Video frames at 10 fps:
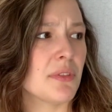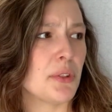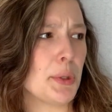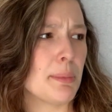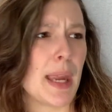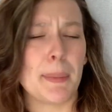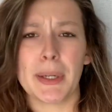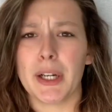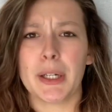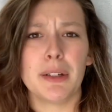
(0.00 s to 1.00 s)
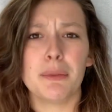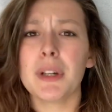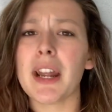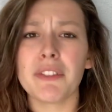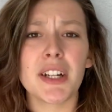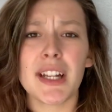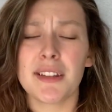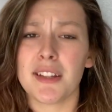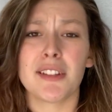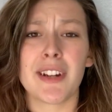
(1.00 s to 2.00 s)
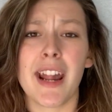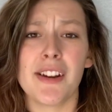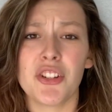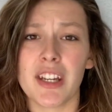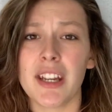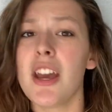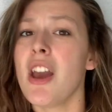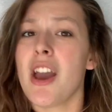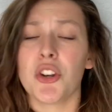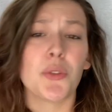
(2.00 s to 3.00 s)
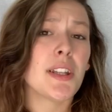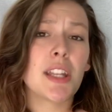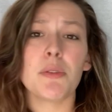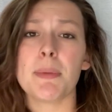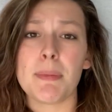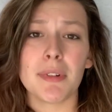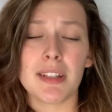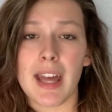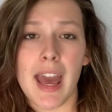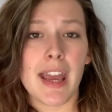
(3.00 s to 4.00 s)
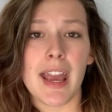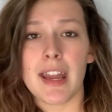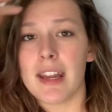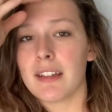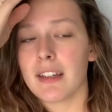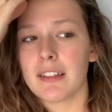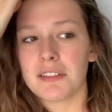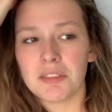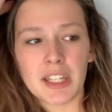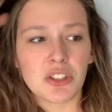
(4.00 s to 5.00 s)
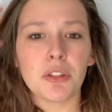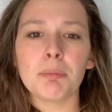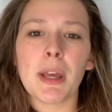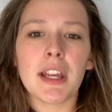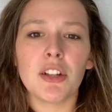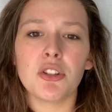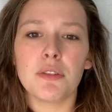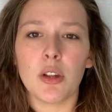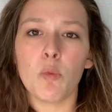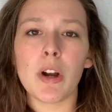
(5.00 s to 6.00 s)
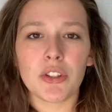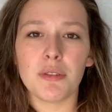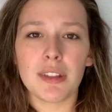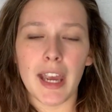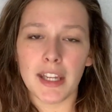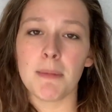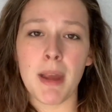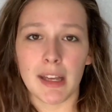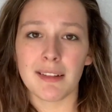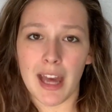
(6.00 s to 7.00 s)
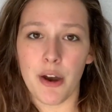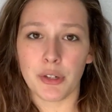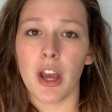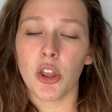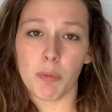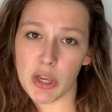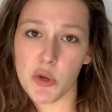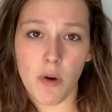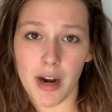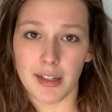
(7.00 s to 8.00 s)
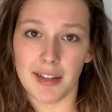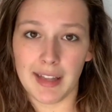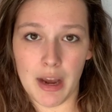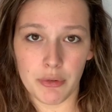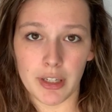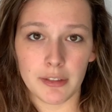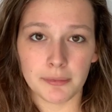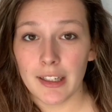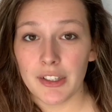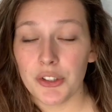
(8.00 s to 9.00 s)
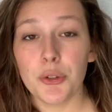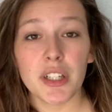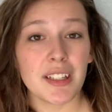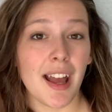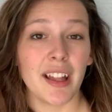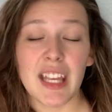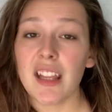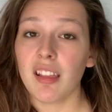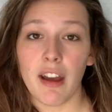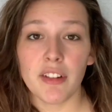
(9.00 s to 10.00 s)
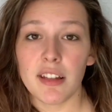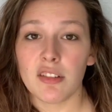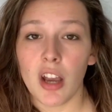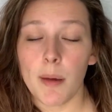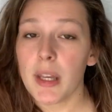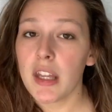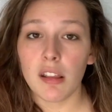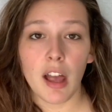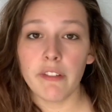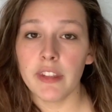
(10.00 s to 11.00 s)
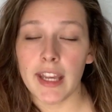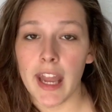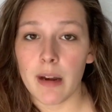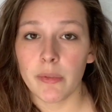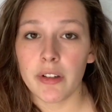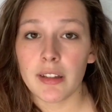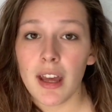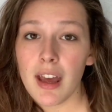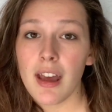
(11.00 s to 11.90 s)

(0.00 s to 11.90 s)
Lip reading: newspaper, whatever it is, strategy, twisting what people say and like picking and choosing what you say to make it sound the way you want it to sound. You could tell he loved his job. He loved the animals.